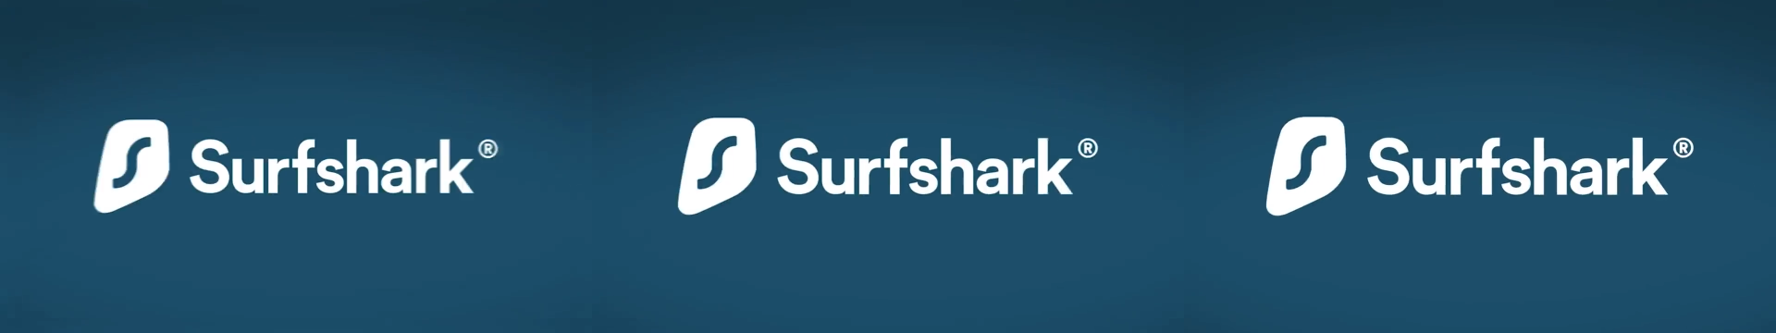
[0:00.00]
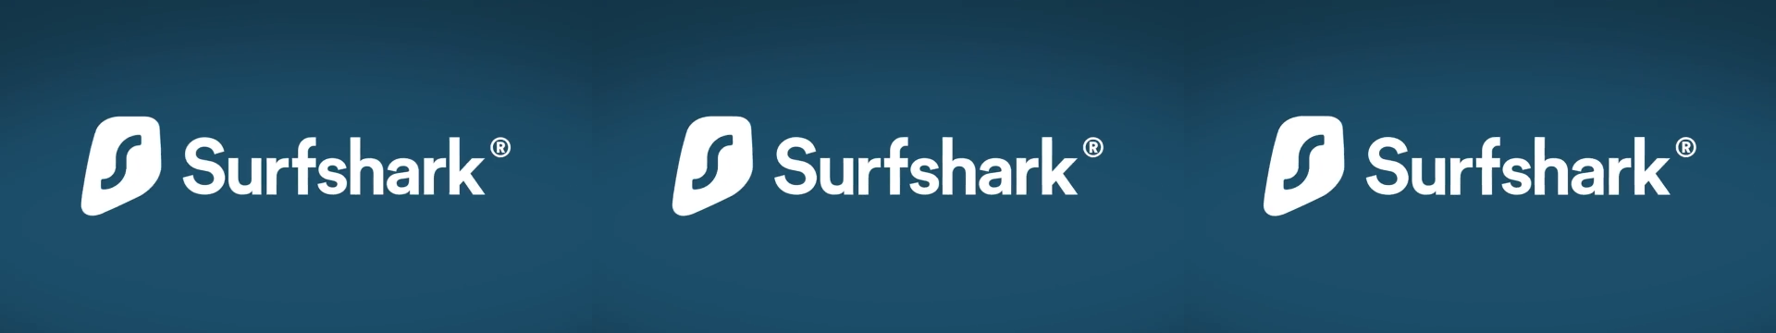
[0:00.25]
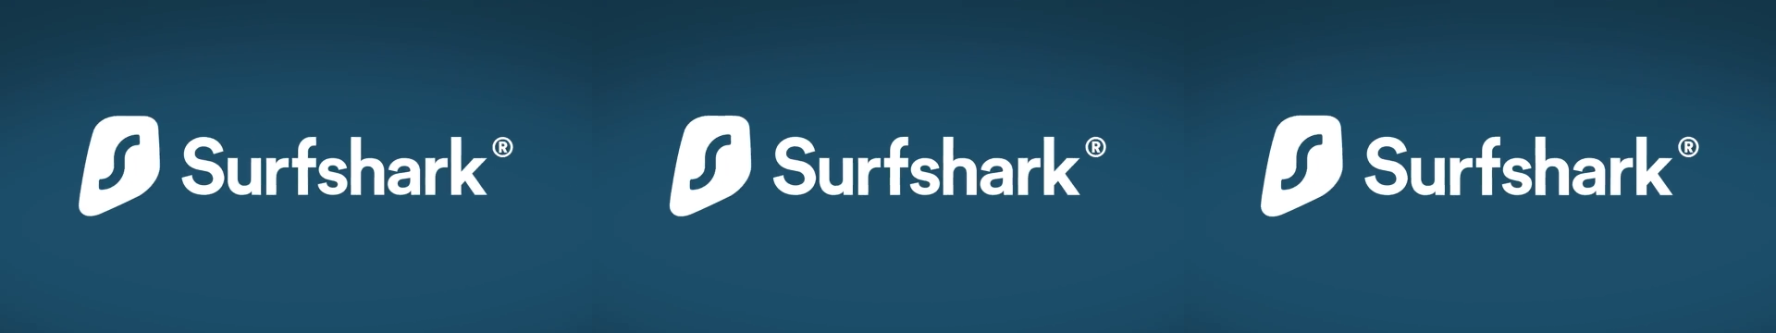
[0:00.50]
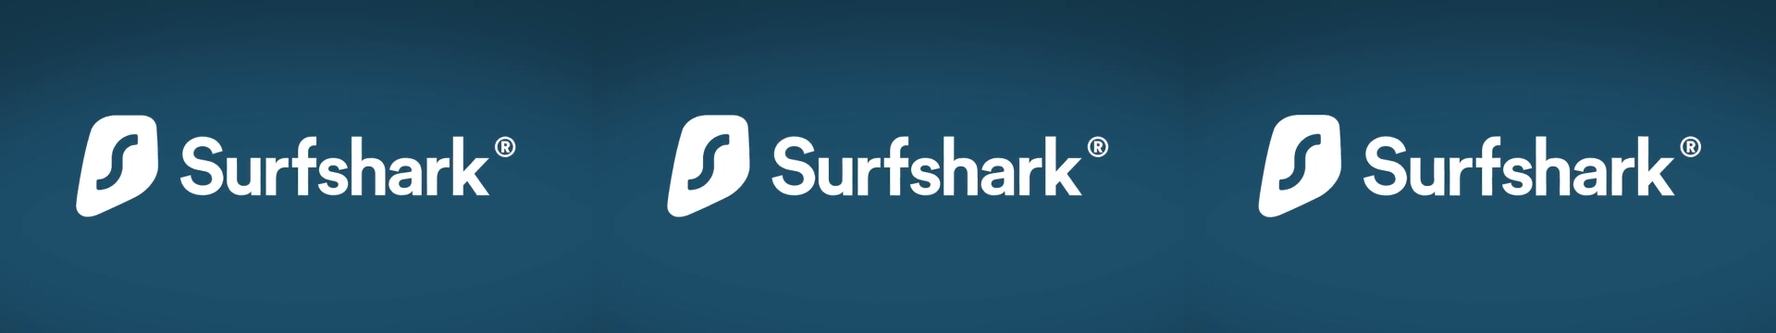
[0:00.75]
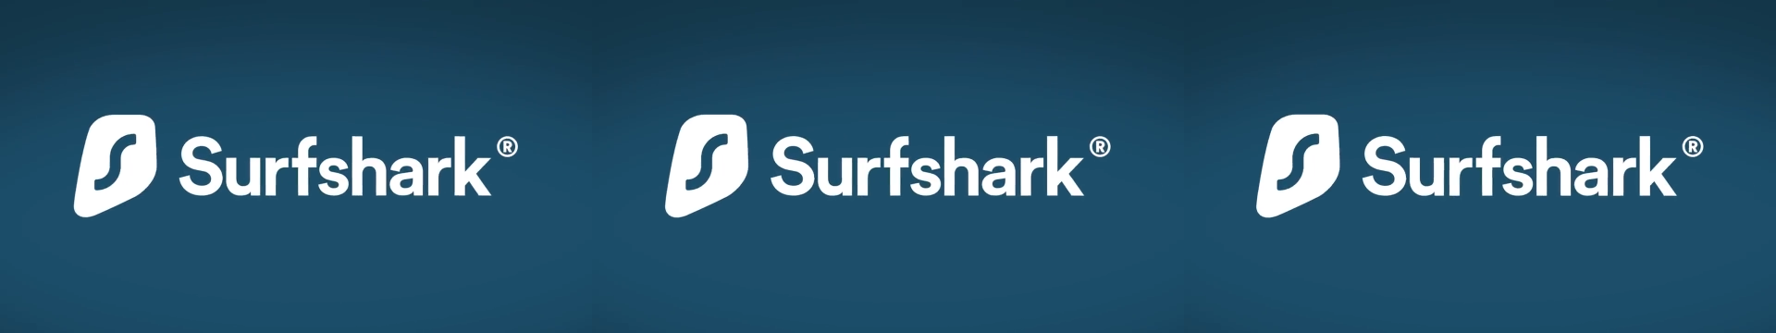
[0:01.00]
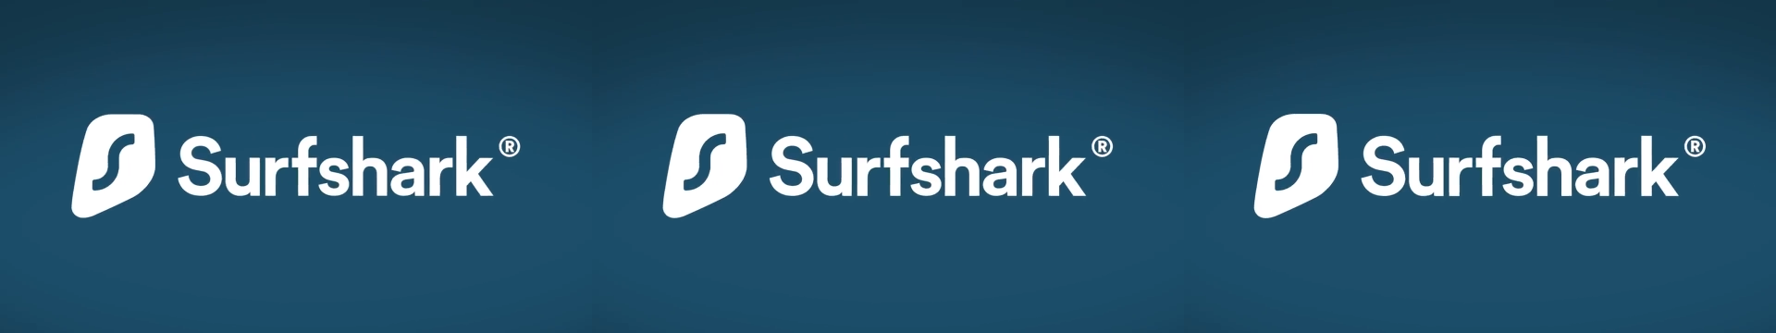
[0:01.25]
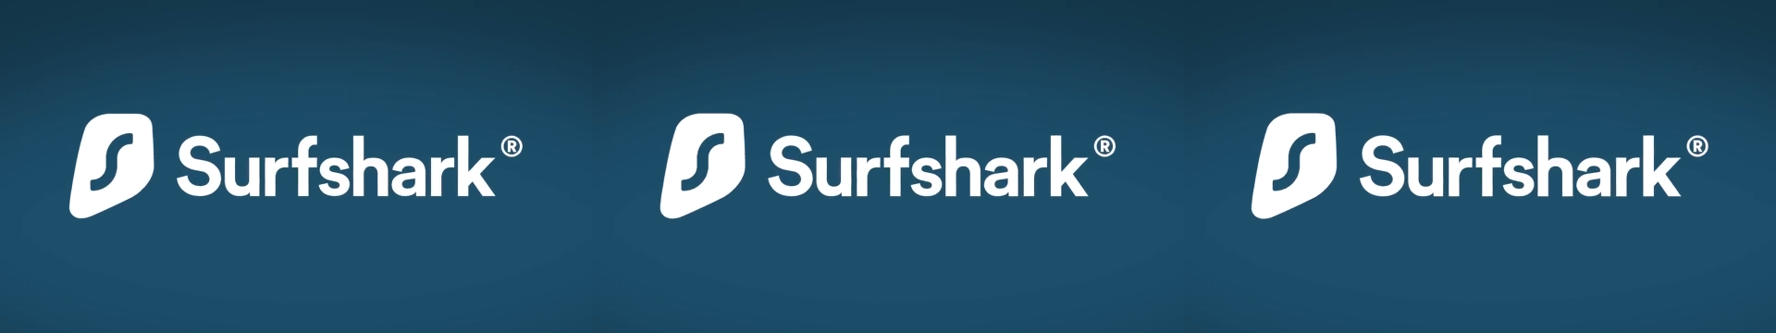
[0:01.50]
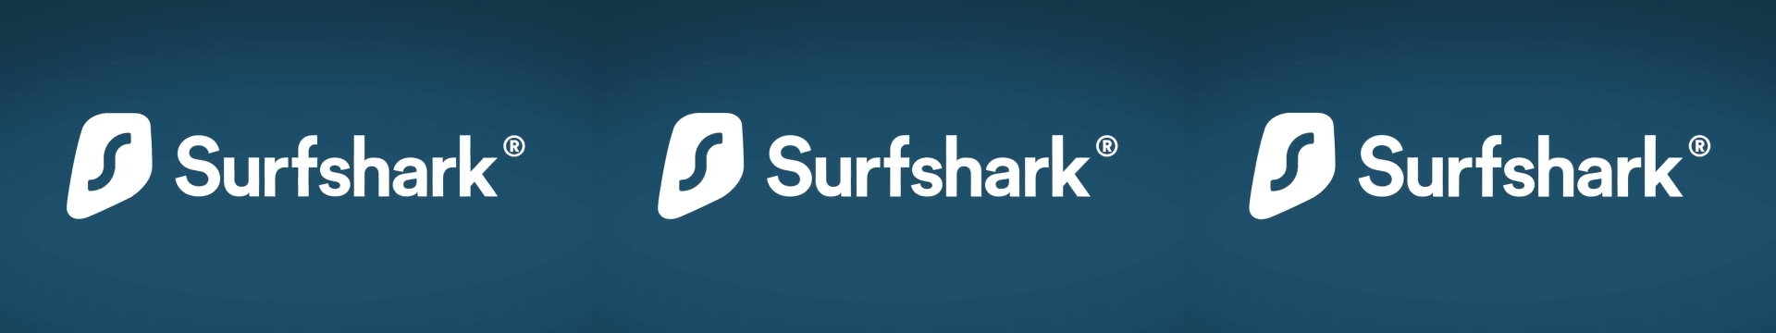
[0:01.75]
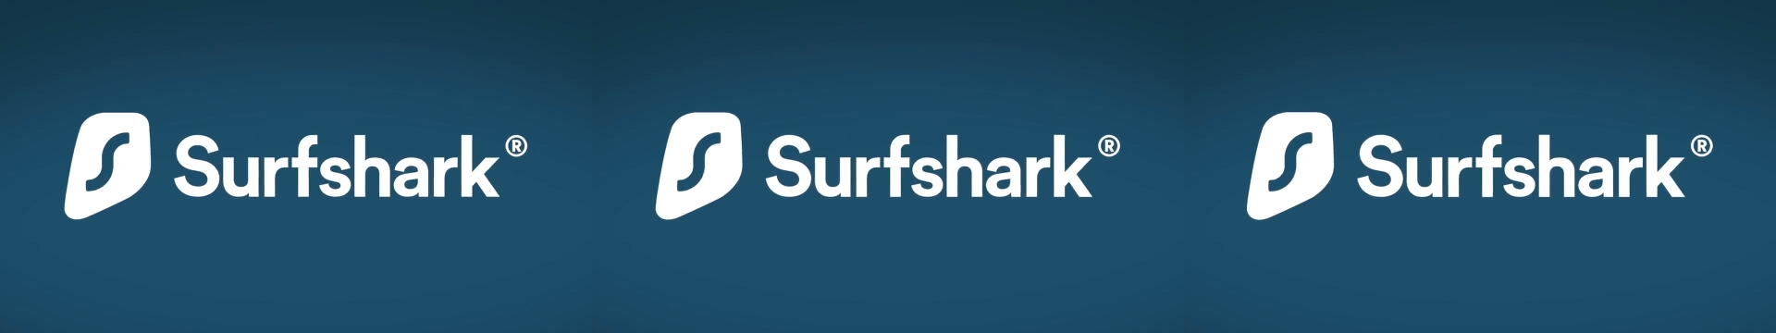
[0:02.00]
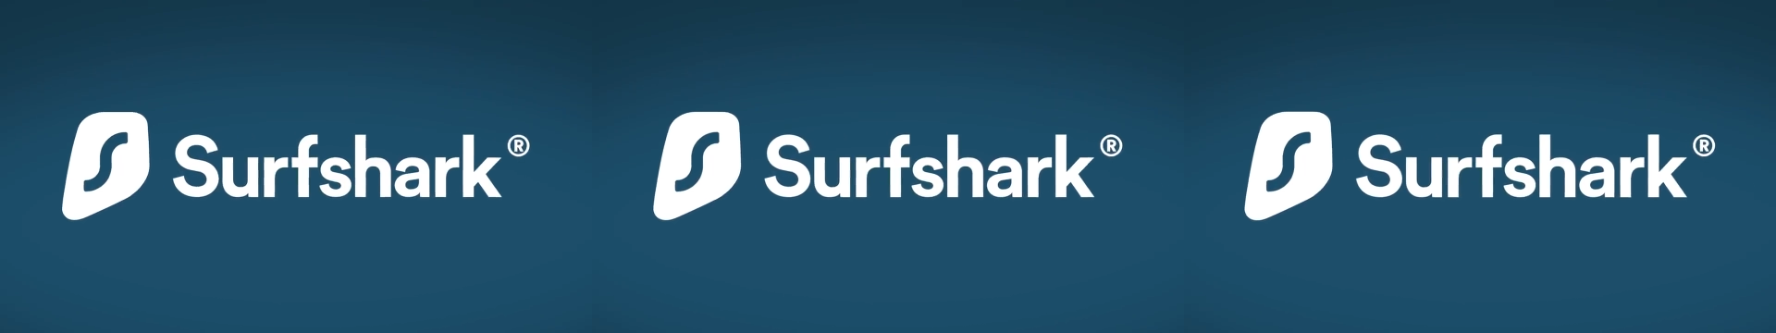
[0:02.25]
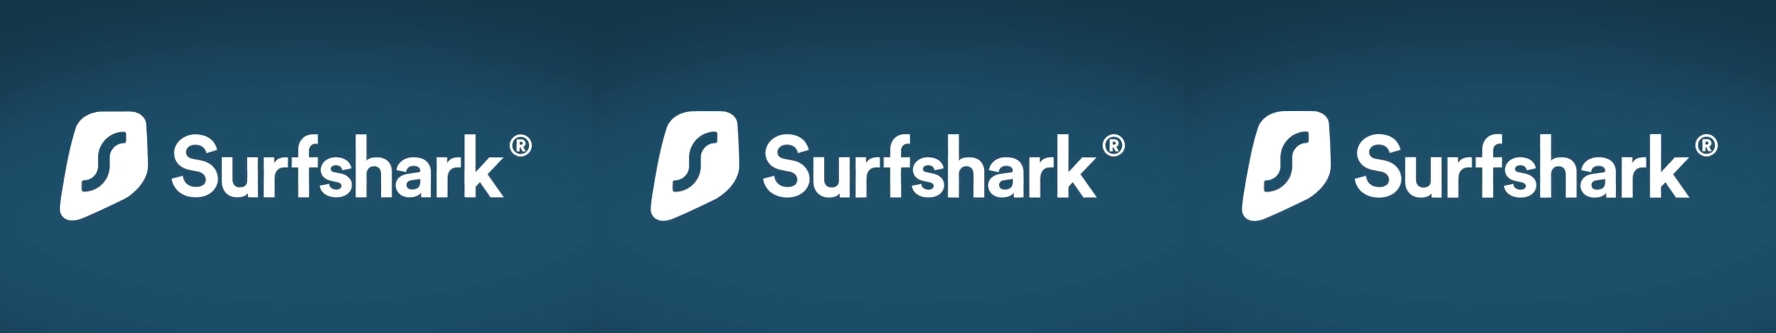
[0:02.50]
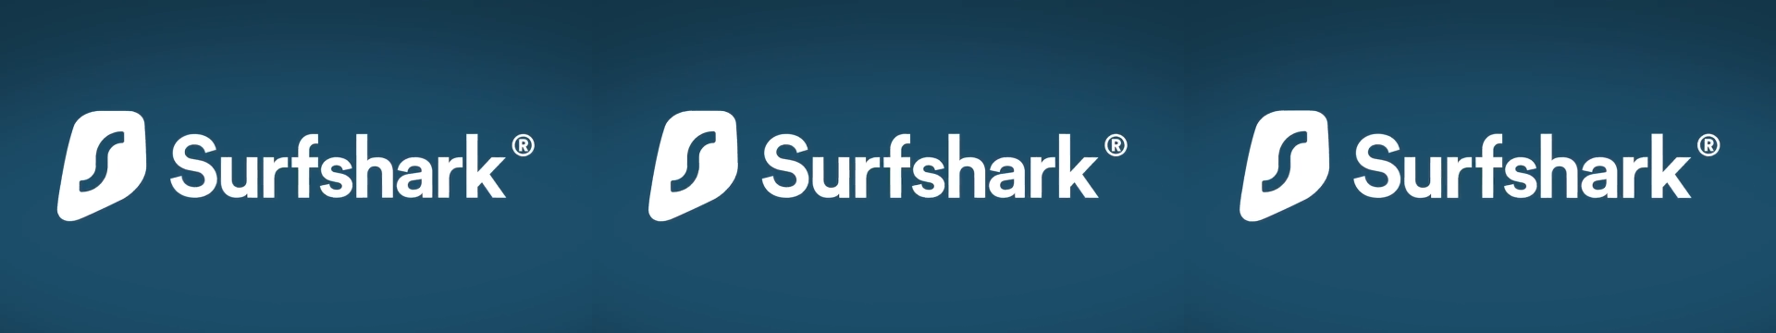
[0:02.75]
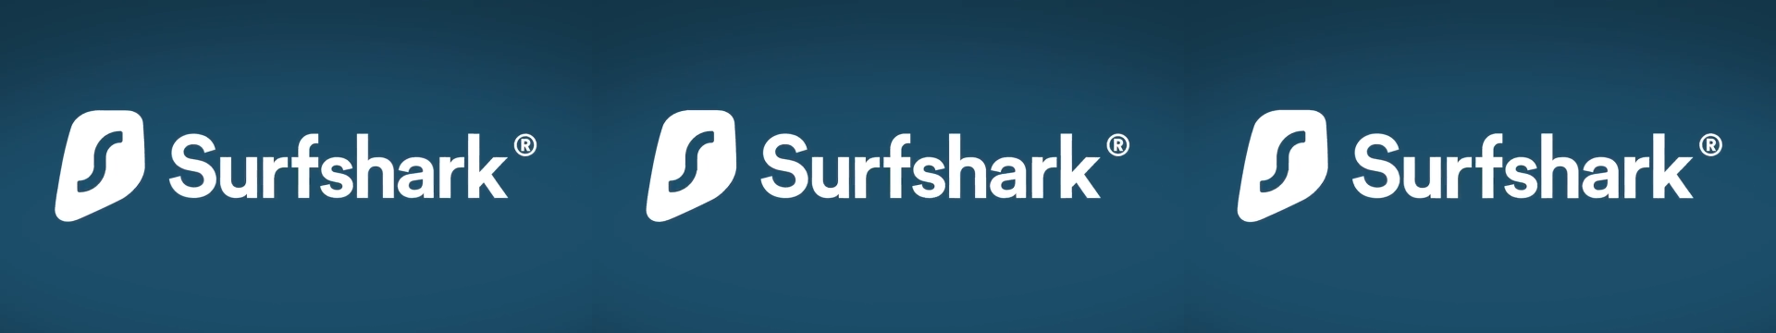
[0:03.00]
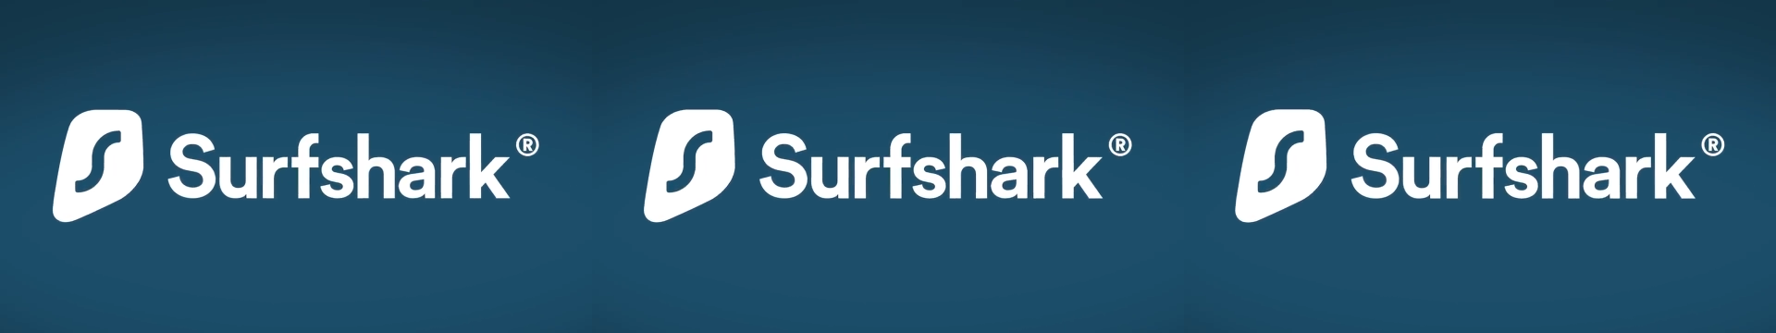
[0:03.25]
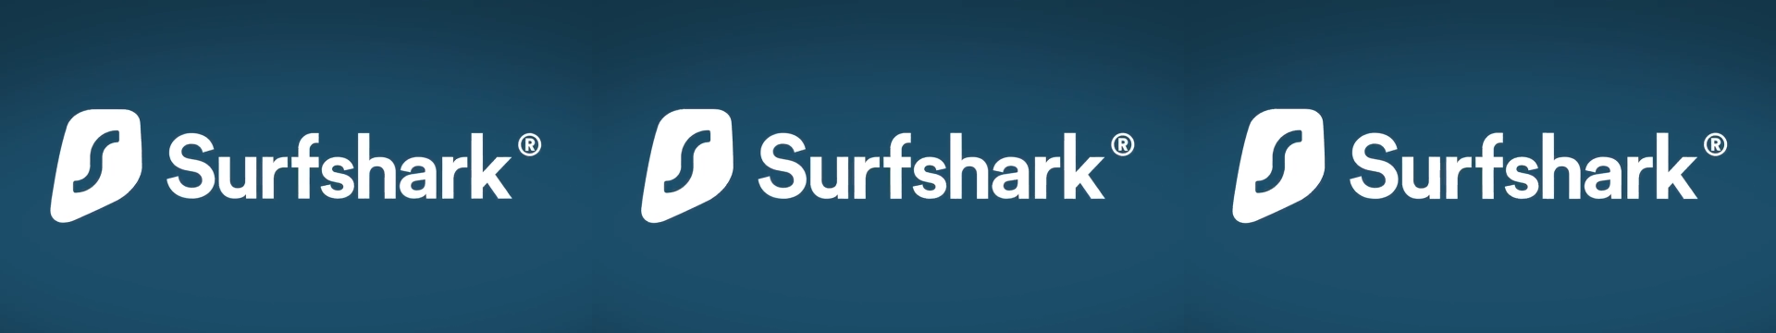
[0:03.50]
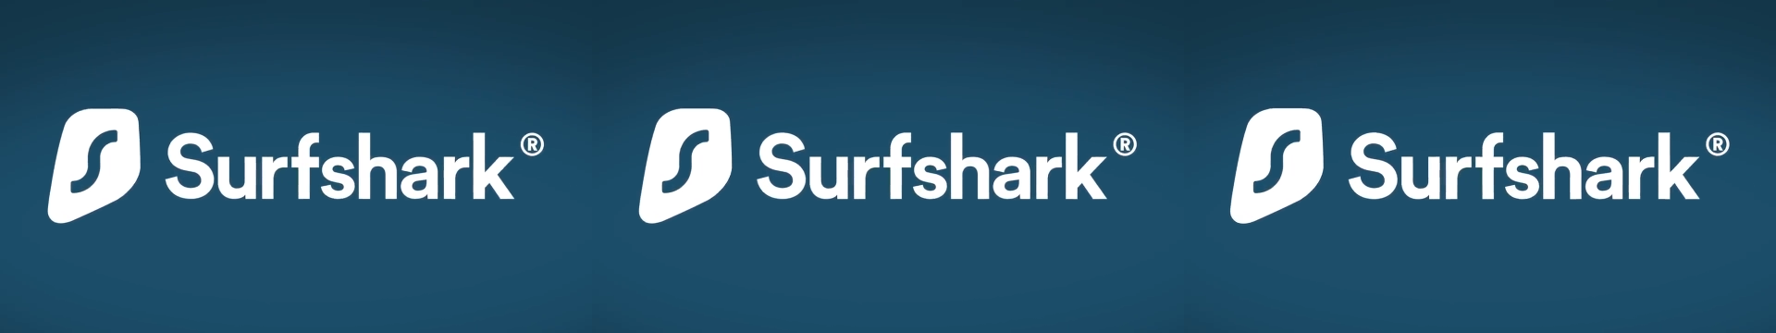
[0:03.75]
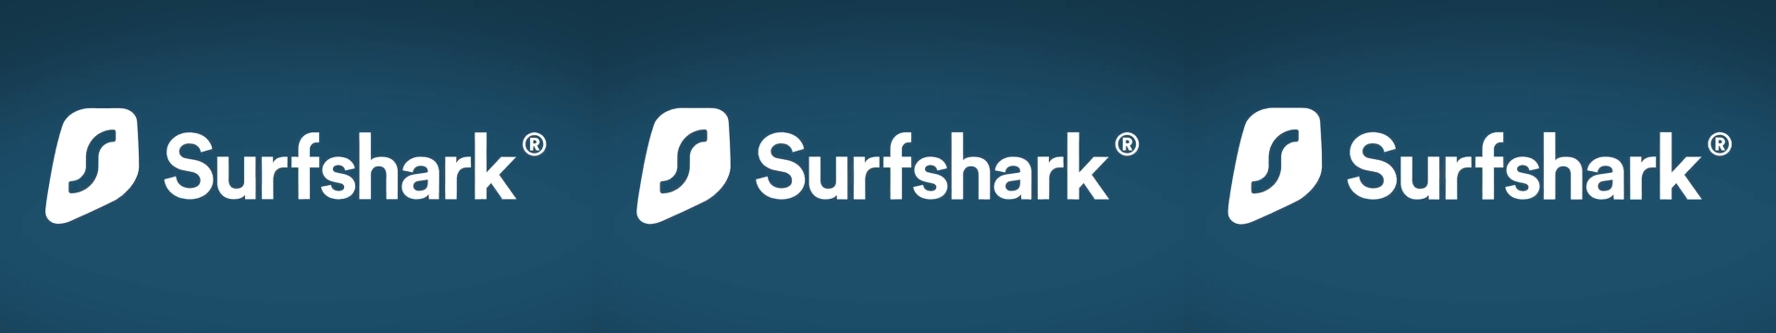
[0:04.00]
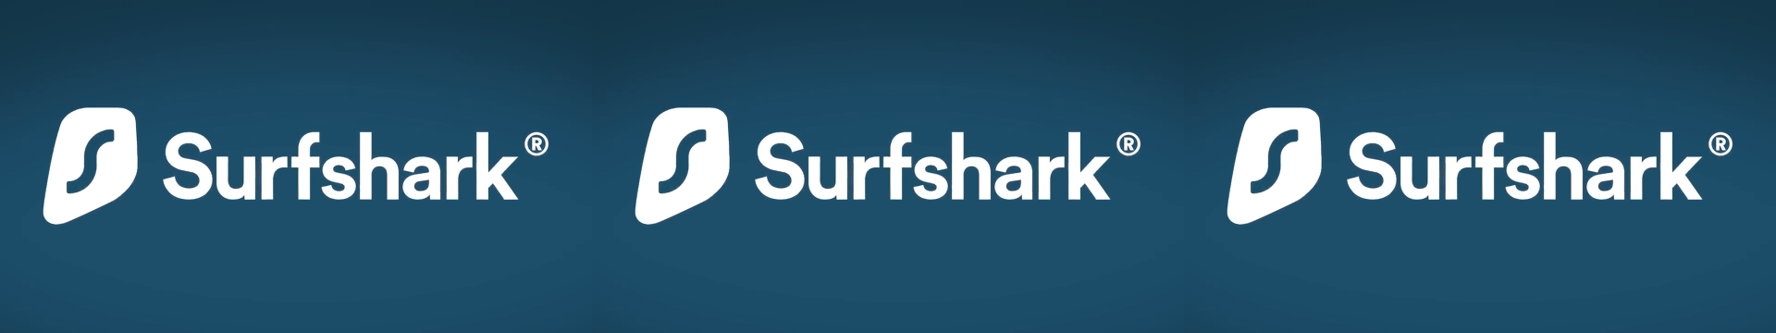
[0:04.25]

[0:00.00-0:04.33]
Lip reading: [unreadable: no face in view]